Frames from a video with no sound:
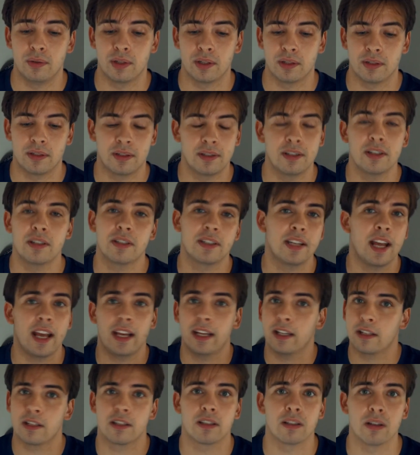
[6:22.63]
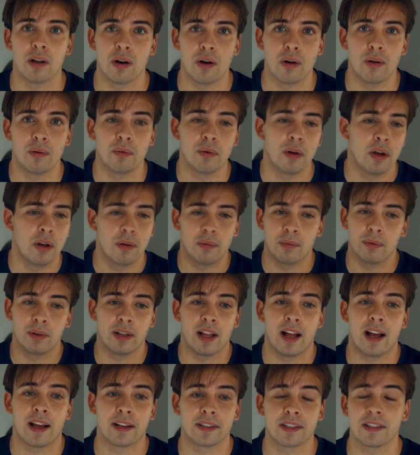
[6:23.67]
just take it slow,
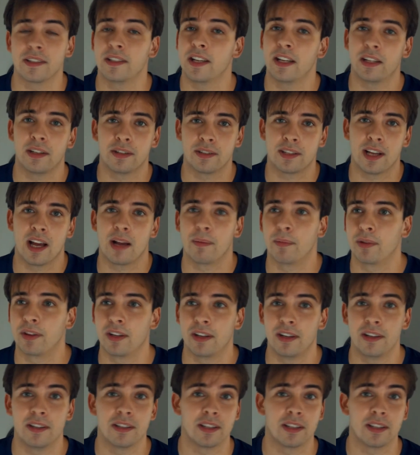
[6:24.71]
relax, and take your time with it.